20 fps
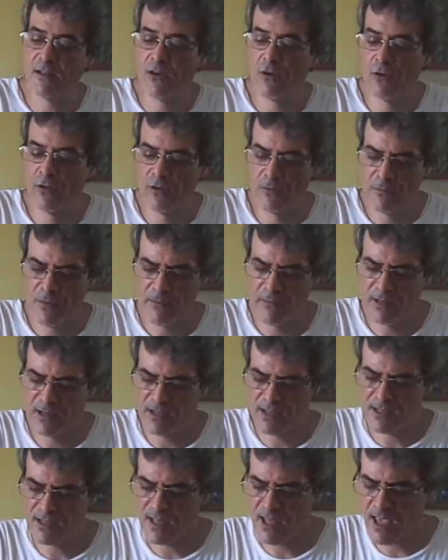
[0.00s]
the other member,
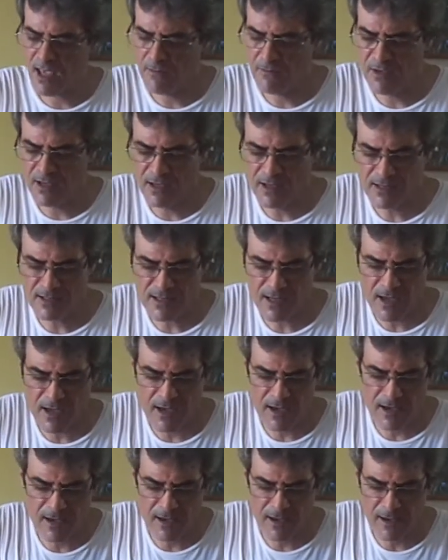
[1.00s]
his name is
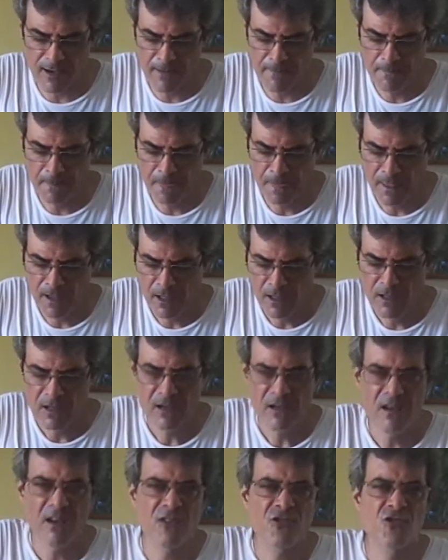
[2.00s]

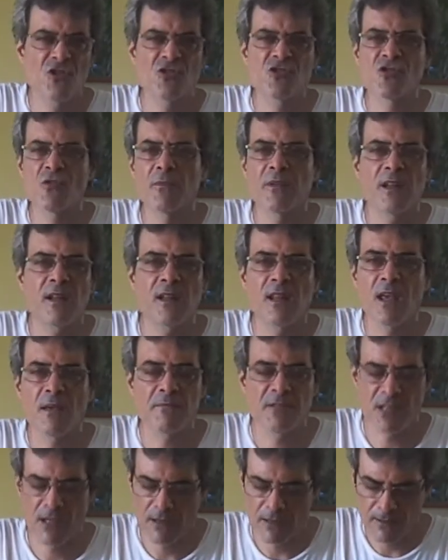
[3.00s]
it's just so many
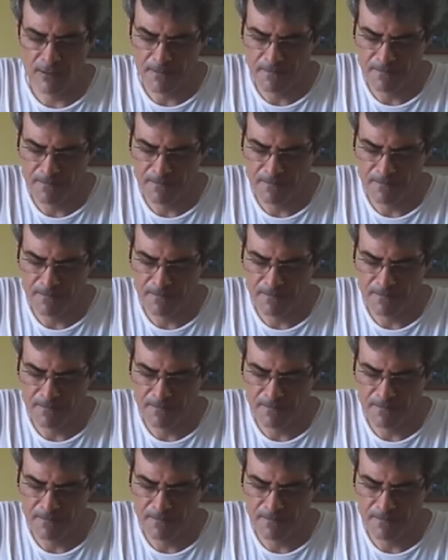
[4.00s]
names here.